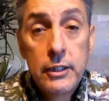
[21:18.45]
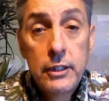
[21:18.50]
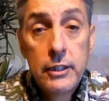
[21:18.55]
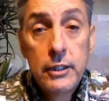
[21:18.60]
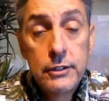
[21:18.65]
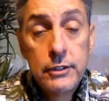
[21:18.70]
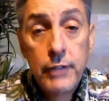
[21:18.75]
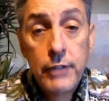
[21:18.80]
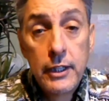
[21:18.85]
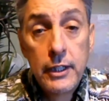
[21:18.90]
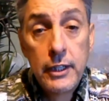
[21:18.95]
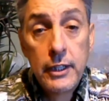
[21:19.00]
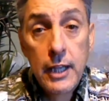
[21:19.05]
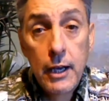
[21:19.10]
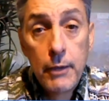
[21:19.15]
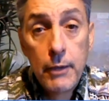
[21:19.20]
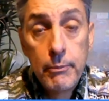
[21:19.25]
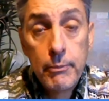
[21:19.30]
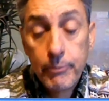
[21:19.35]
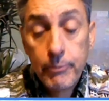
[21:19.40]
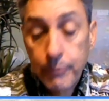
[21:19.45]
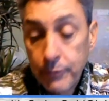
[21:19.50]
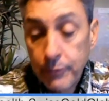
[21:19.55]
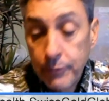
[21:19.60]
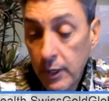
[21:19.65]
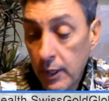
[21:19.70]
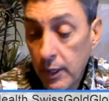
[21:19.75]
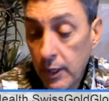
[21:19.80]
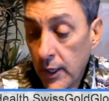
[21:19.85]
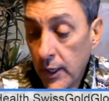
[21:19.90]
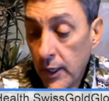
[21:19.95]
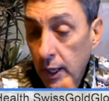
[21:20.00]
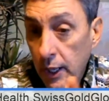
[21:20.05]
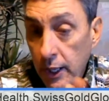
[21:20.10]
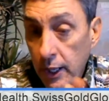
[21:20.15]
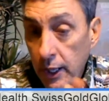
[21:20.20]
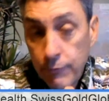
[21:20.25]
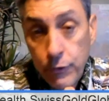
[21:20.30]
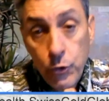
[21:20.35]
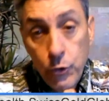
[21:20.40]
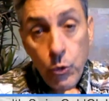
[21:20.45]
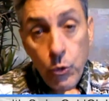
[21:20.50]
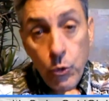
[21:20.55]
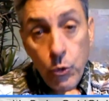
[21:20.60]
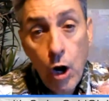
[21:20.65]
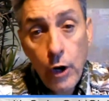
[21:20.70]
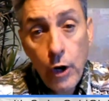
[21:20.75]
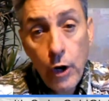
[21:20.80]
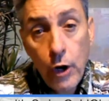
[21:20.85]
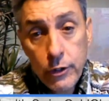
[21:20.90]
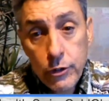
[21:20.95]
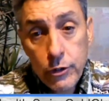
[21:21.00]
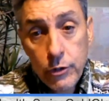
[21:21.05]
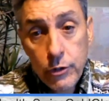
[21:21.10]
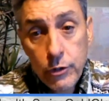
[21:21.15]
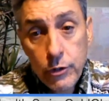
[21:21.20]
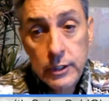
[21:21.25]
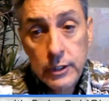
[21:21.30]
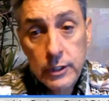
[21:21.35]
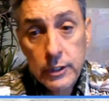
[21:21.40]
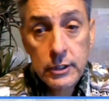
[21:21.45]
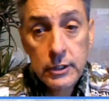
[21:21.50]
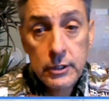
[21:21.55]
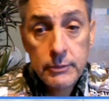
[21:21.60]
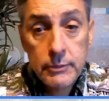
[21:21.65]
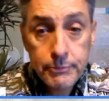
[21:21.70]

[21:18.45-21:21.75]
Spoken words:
this event out. If you are interested,